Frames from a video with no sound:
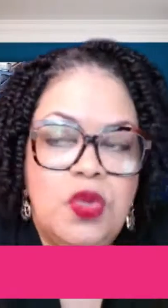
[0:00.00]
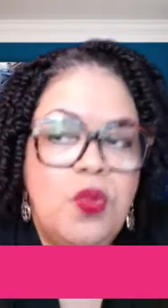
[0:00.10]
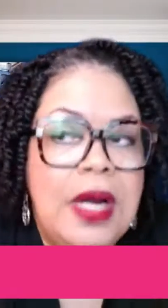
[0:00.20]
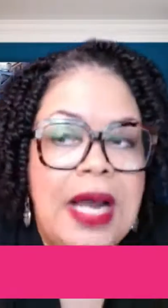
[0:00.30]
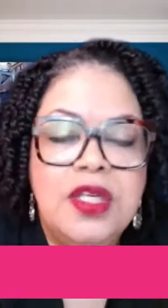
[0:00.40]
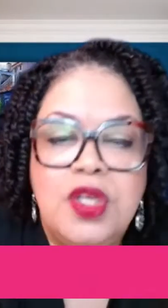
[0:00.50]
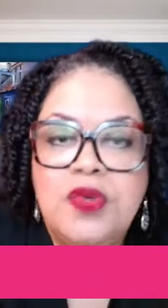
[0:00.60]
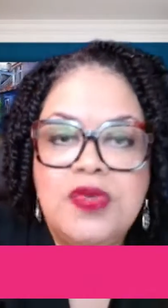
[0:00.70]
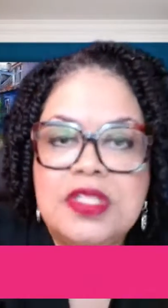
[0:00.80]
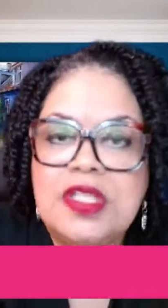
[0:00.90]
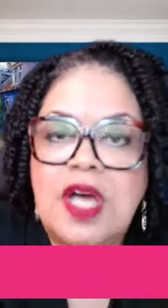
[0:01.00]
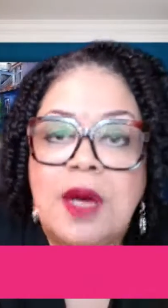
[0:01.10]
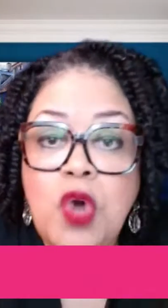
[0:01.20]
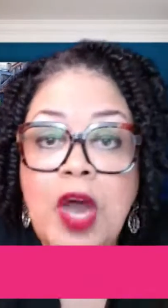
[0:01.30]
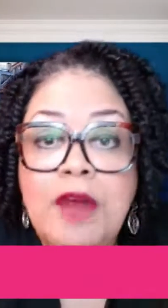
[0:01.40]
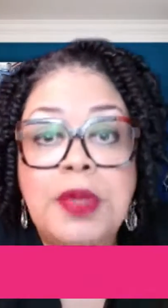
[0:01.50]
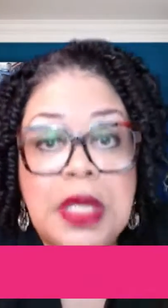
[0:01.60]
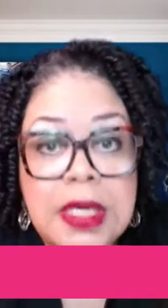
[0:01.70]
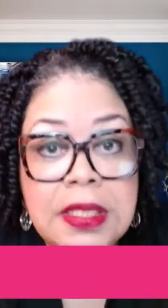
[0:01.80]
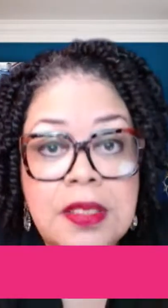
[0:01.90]
The one I use is Updraft
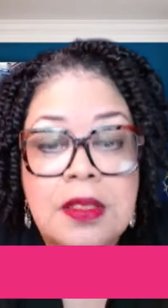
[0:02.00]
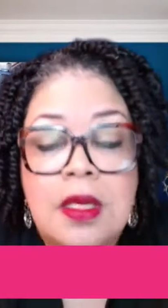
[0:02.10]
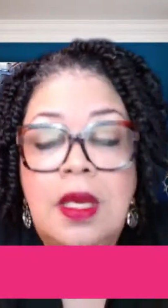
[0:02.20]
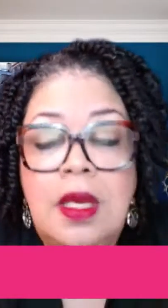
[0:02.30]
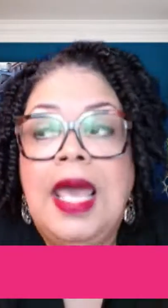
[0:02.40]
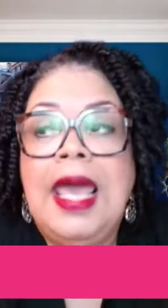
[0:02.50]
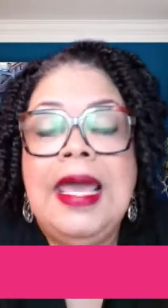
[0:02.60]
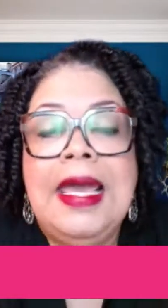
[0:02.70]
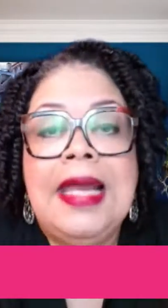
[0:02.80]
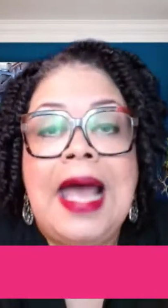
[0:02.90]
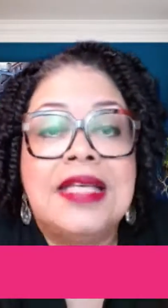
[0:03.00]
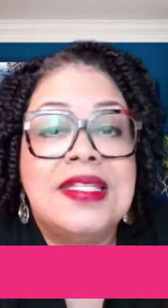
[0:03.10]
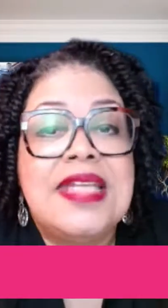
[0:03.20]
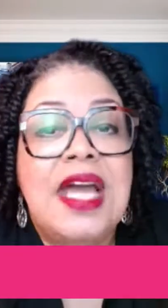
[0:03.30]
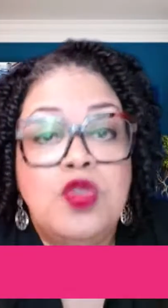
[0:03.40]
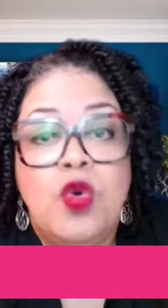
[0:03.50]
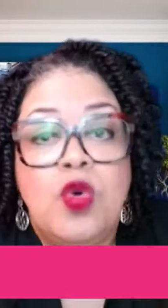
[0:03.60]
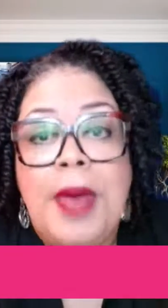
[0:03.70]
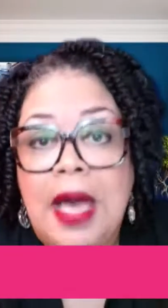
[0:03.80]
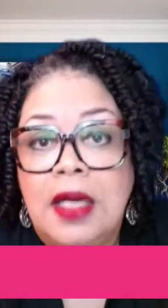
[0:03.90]
Plus, and I schedule
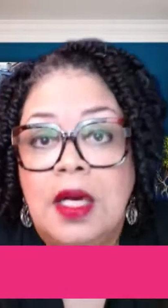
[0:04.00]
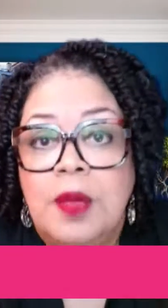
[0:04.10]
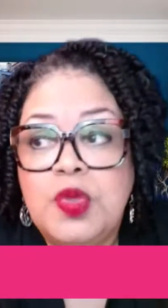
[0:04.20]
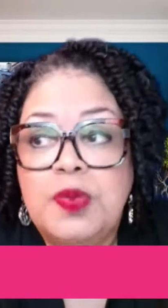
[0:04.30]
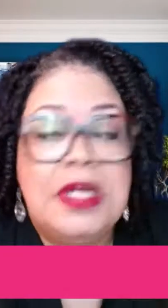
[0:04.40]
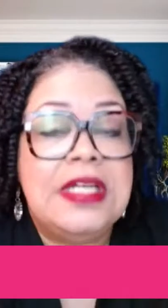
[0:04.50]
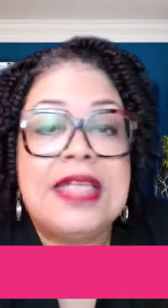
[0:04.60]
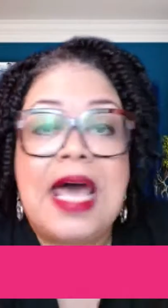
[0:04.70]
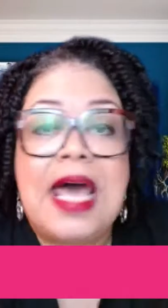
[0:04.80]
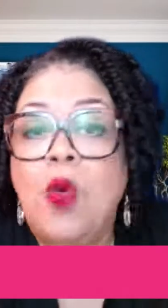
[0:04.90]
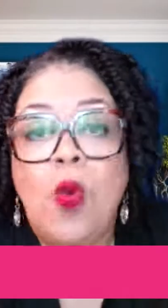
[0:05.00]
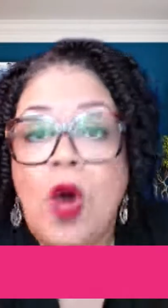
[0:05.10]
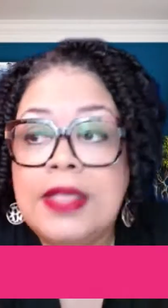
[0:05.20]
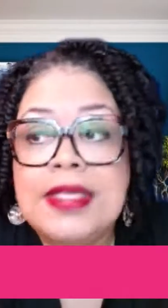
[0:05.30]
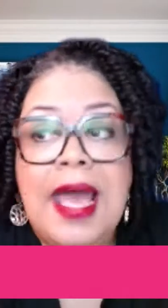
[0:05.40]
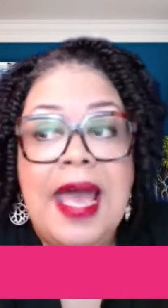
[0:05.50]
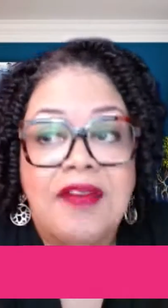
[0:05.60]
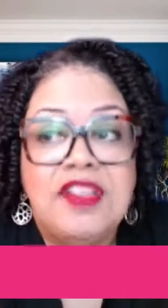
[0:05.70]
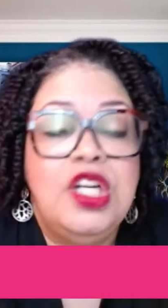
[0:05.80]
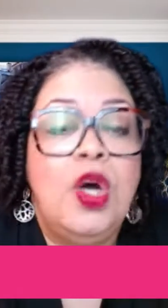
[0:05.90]
backups because I don't want to
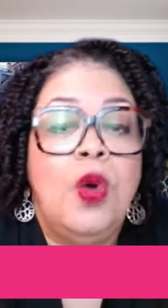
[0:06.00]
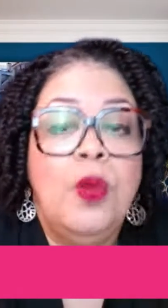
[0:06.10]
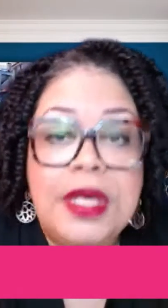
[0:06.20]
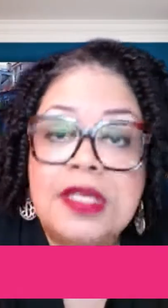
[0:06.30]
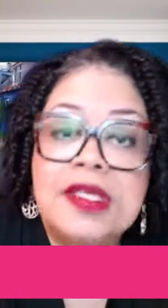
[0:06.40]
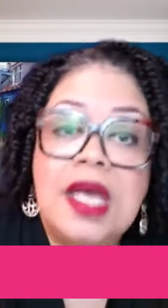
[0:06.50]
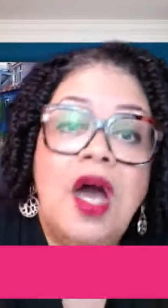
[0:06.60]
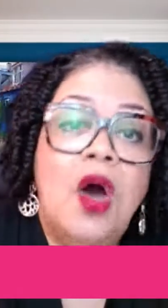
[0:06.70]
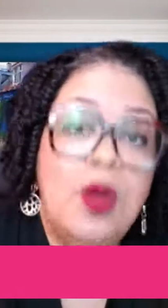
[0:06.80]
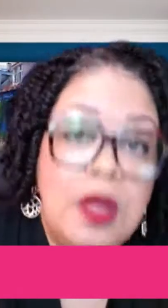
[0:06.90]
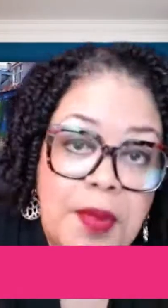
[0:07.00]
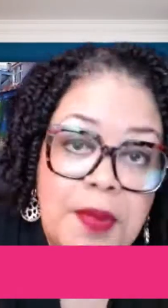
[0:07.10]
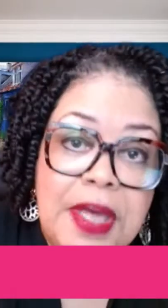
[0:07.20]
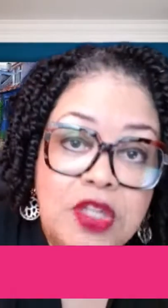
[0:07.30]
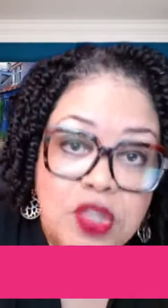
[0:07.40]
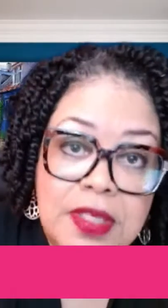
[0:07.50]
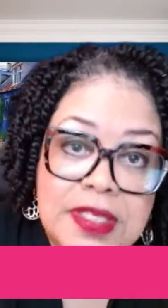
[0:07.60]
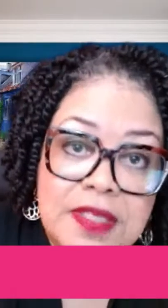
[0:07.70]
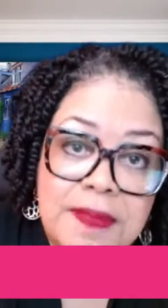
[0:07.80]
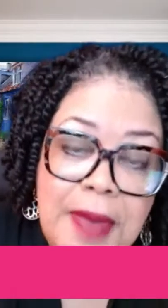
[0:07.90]
have to go in and say, oh, let me make sure
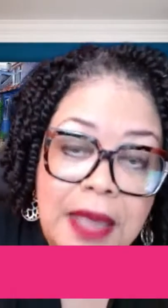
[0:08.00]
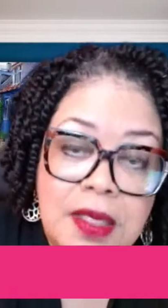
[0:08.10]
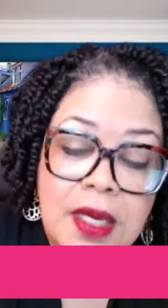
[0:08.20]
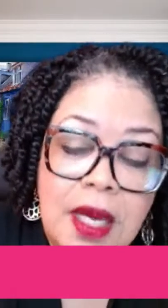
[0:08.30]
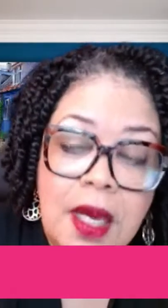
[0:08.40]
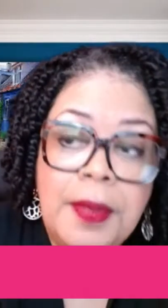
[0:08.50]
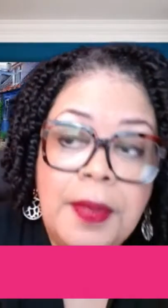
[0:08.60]
this is backed up.